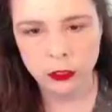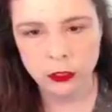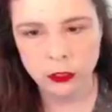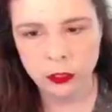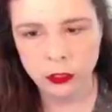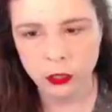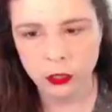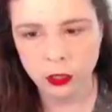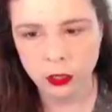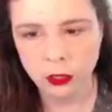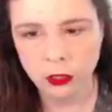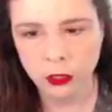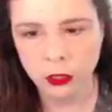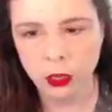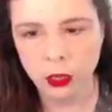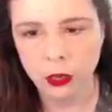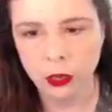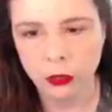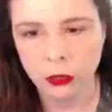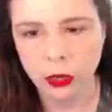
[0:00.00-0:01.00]
is this all?
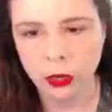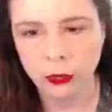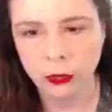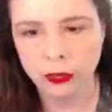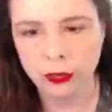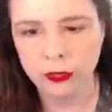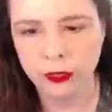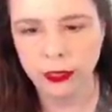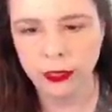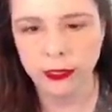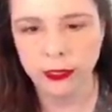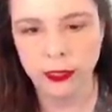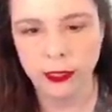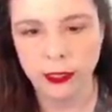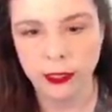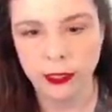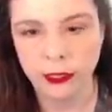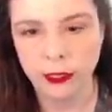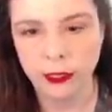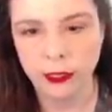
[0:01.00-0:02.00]
Oh, no. It's like
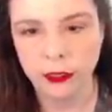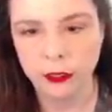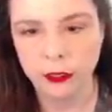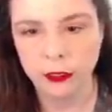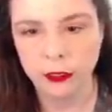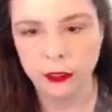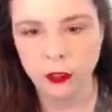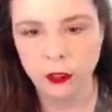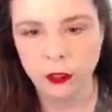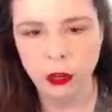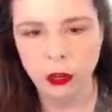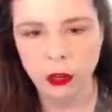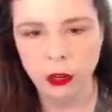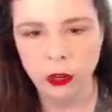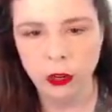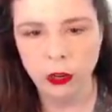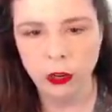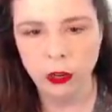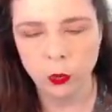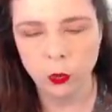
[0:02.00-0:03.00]
a
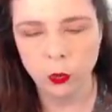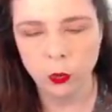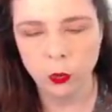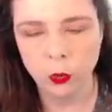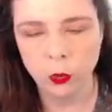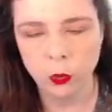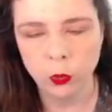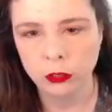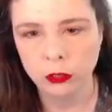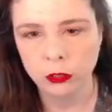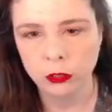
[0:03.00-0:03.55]
garden wall.